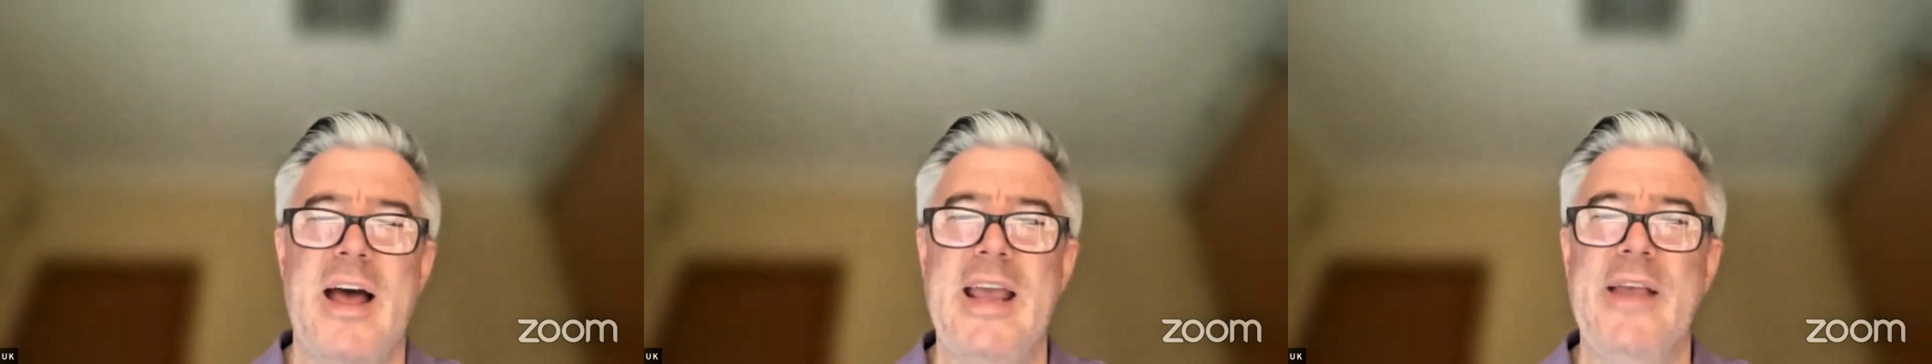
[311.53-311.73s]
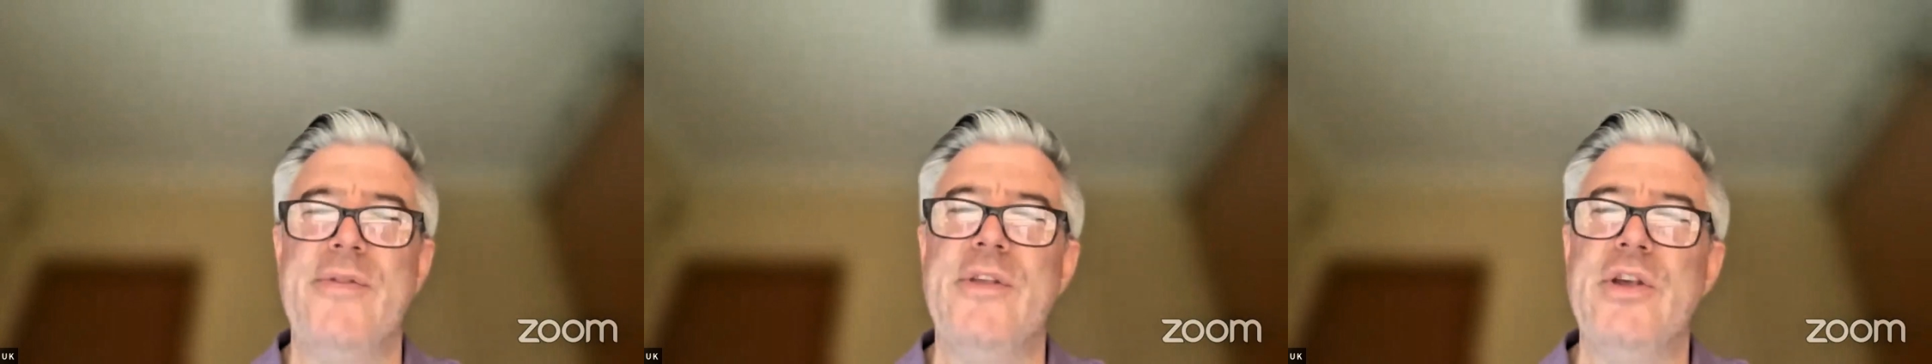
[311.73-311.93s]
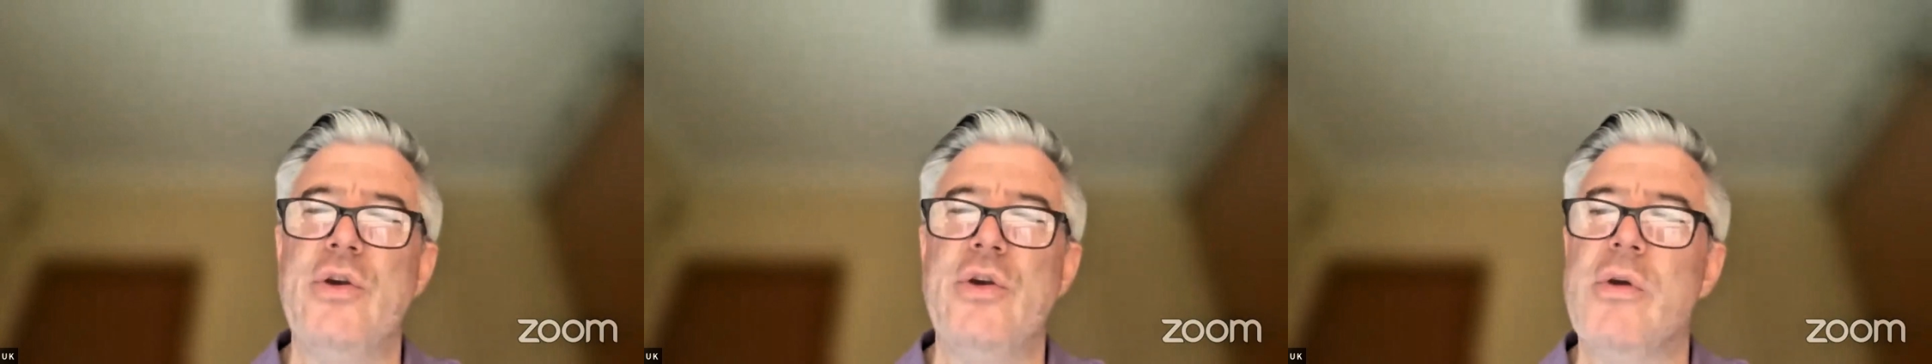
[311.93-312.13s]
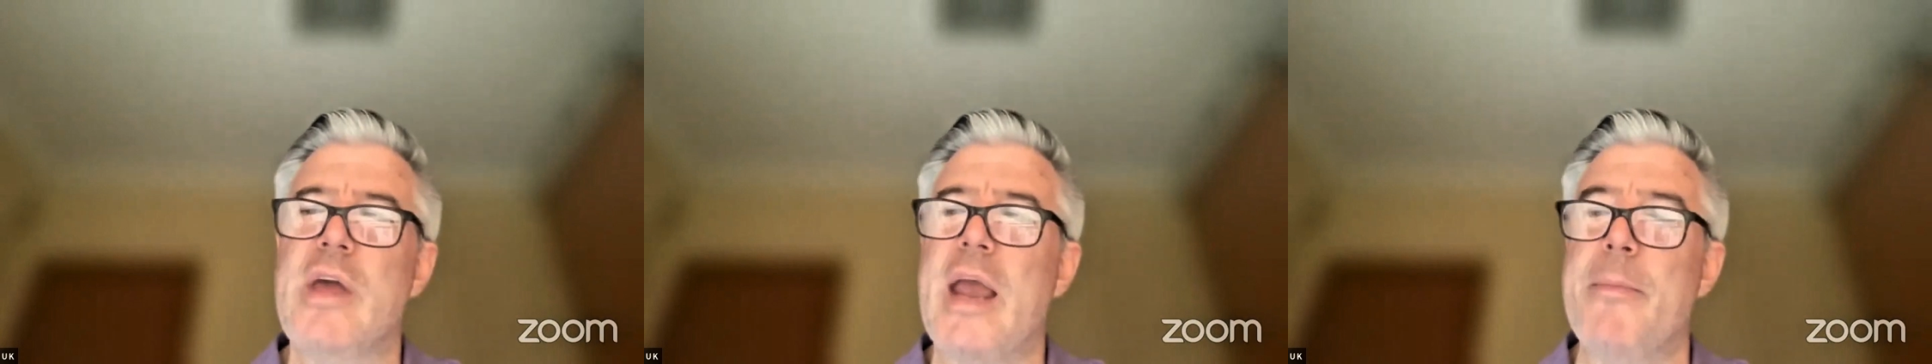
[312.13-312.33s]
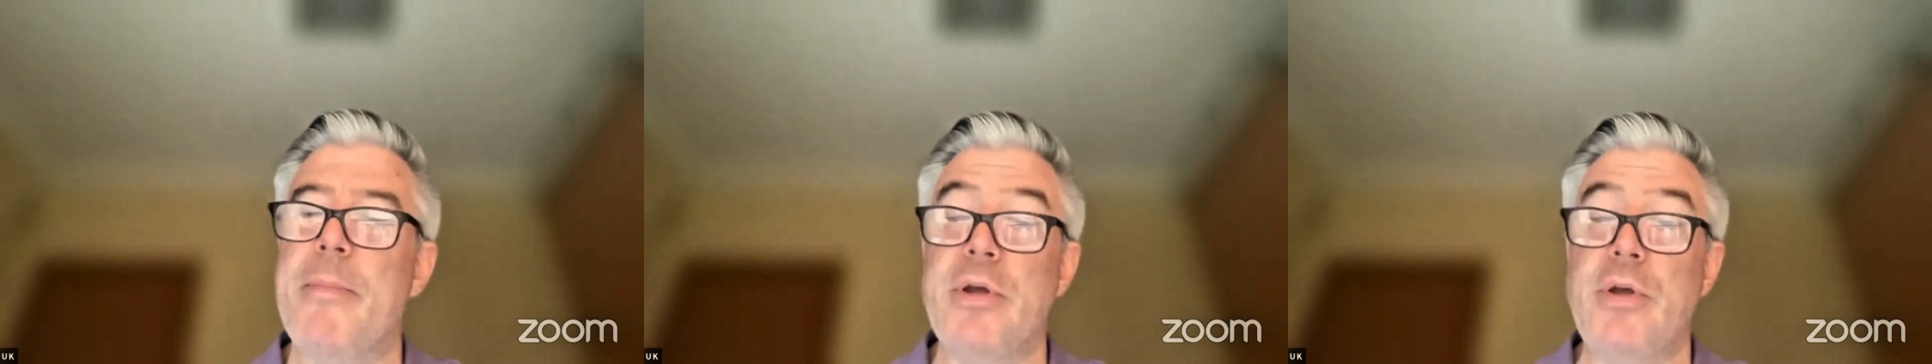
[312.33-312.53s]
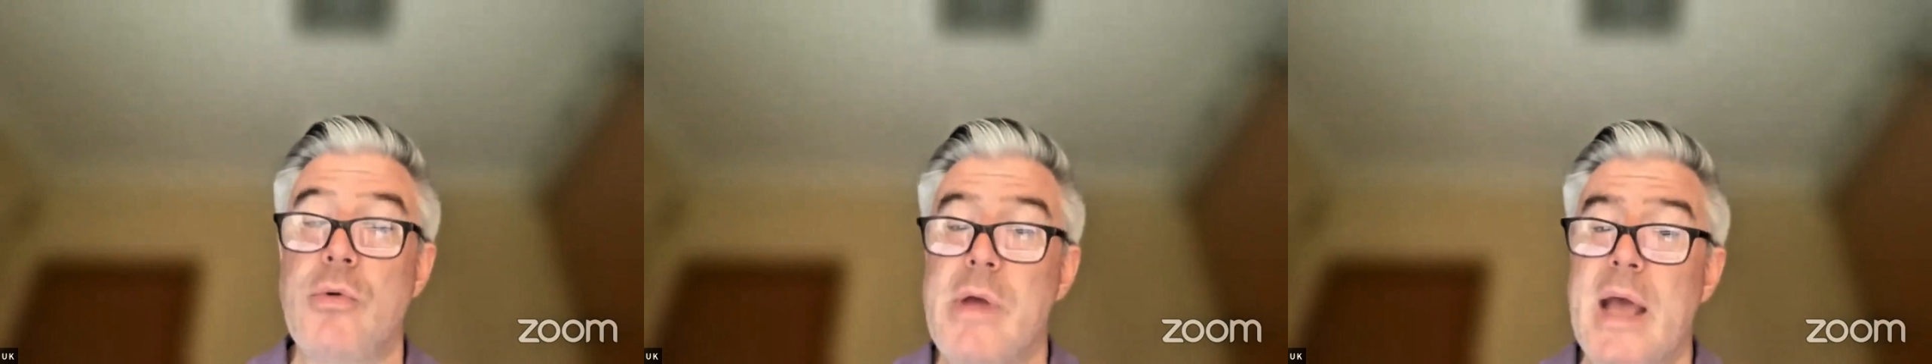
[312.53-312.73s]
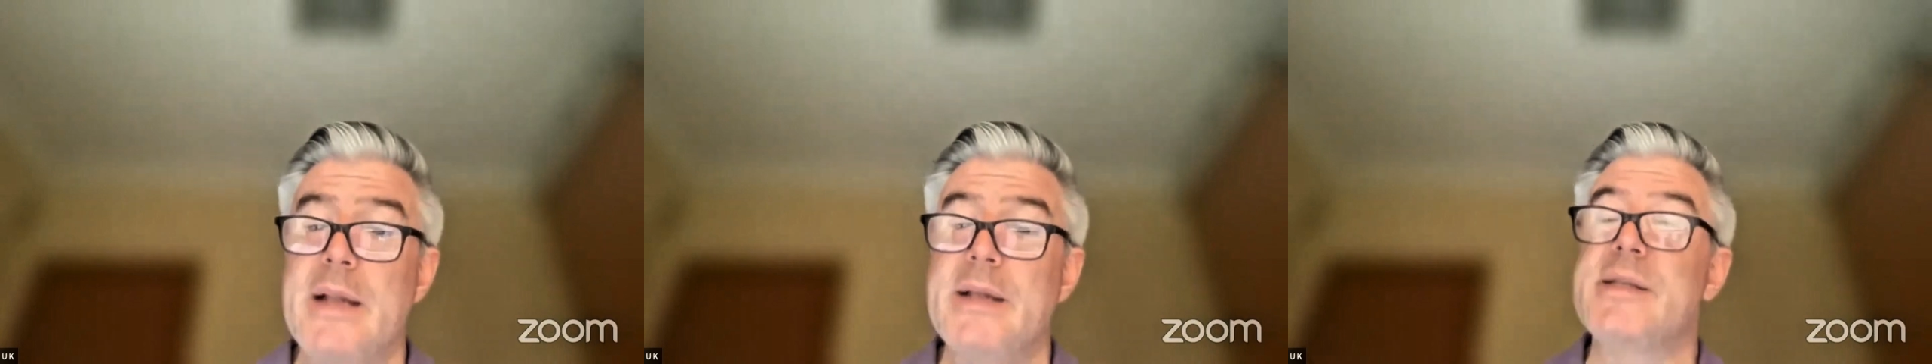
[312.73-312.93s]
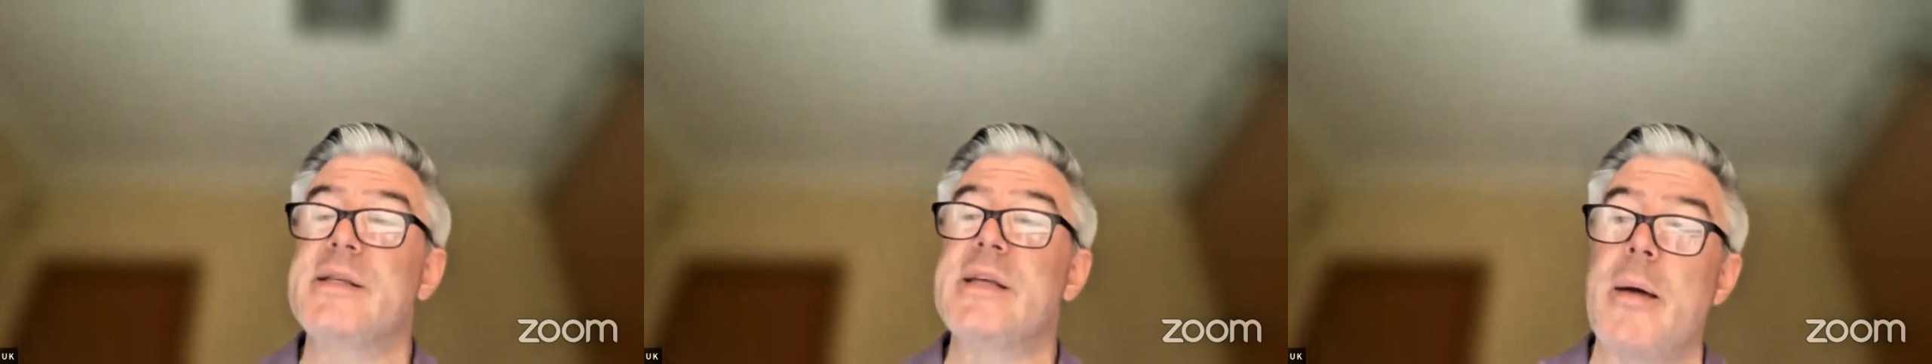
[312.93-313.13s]
in the UK, but you
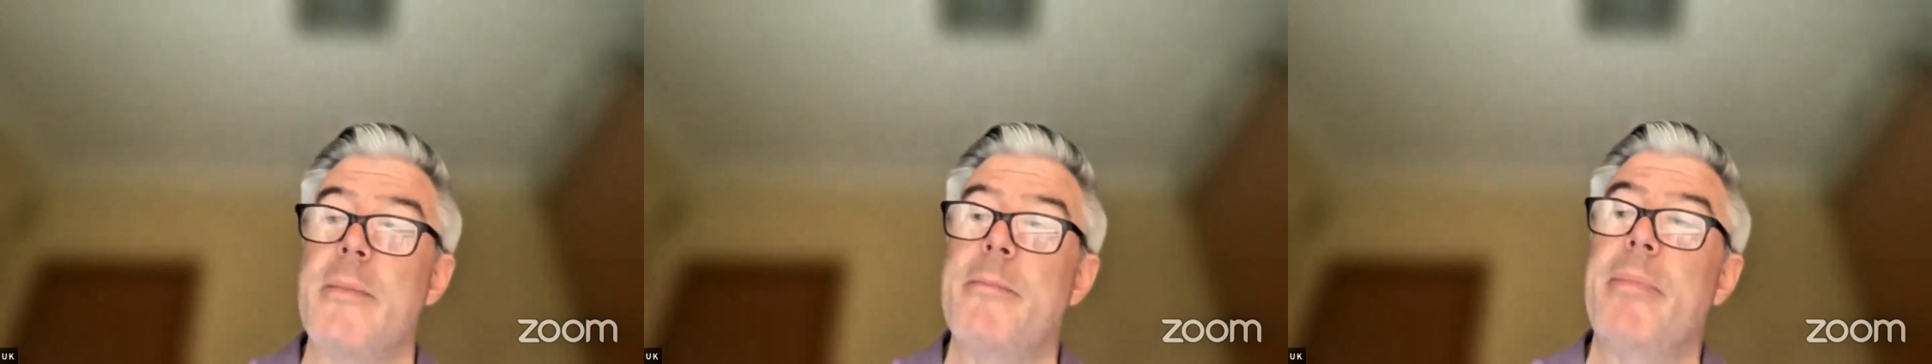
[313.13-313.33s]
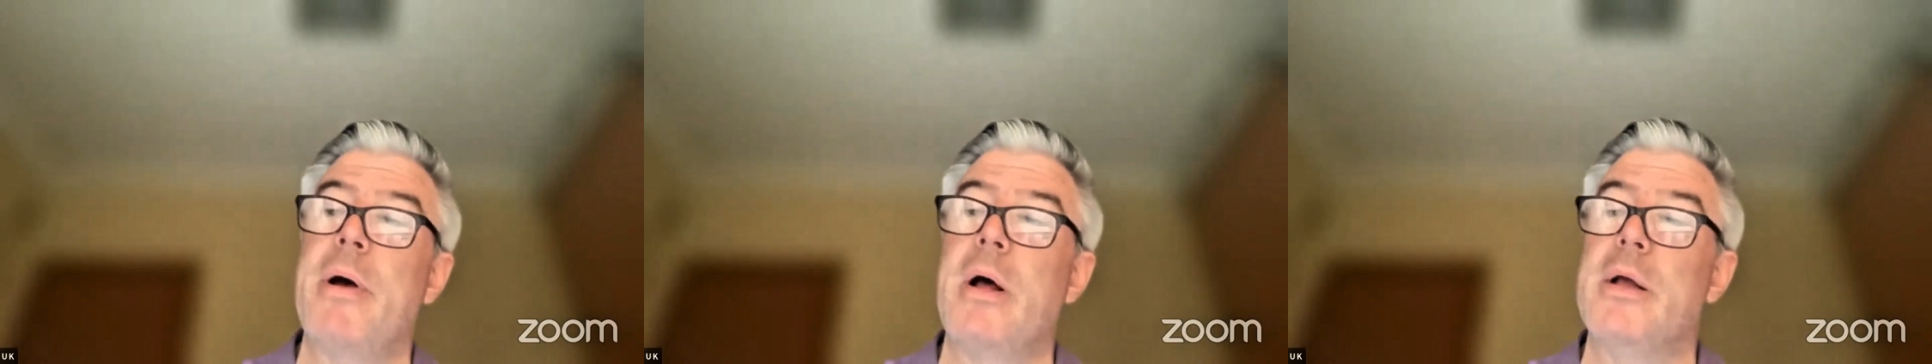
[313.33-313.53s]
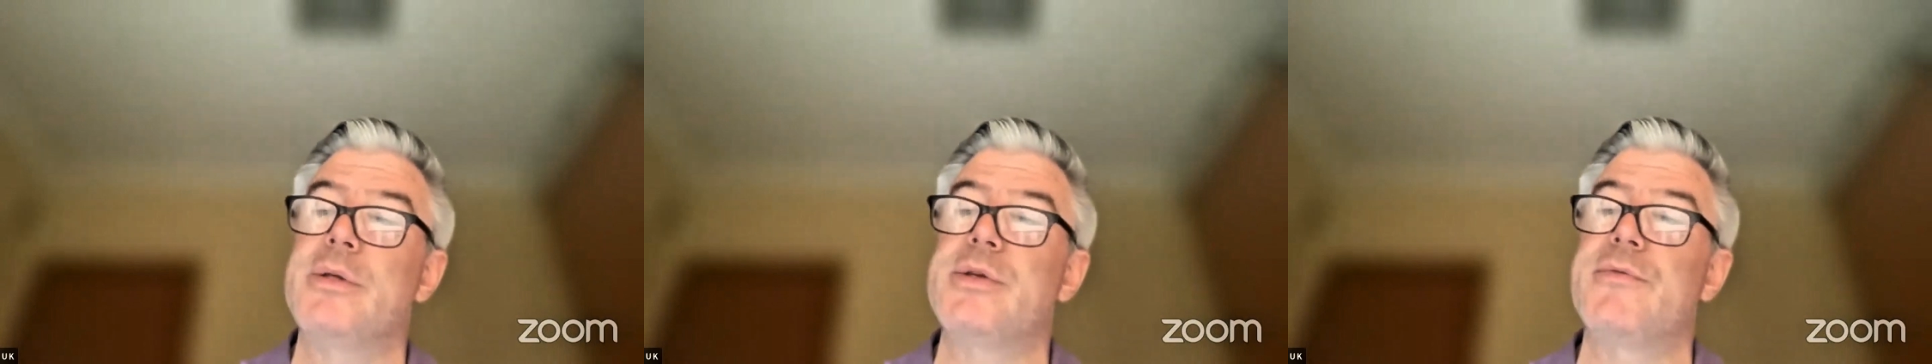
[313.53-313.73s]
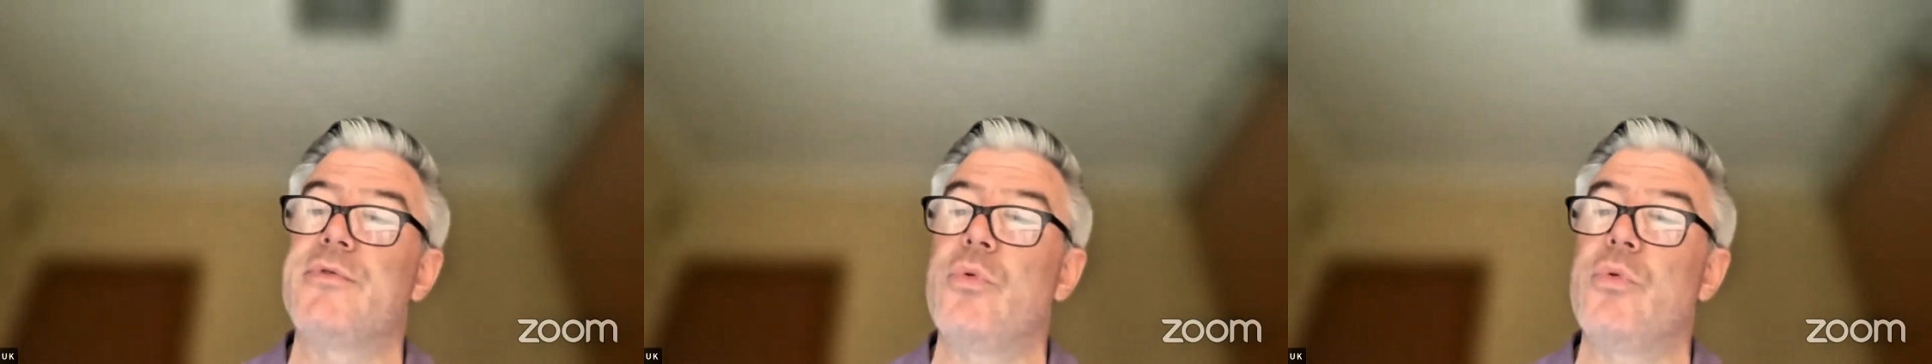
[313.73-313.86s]
get some parts